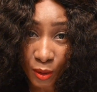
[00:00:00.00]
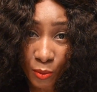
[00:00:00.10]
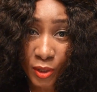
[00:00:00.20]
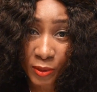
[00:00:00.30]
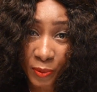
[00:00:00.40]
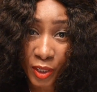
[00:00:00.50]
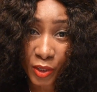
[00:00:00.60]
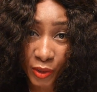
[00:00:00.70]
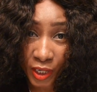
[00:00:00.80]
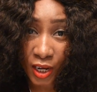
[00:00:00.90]
must be
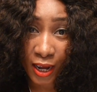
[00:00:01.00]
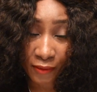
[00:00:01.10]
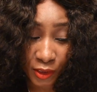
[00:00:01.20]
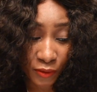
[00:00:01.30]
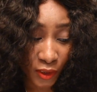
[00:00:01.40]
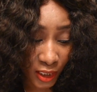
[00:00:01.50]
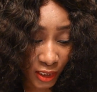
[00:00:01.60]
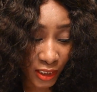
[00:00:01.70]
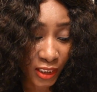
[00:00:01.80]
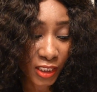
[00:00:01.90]
in your car after you got
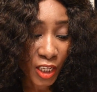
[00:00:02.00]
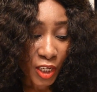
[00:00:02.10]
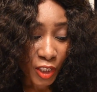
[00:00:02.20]
in it.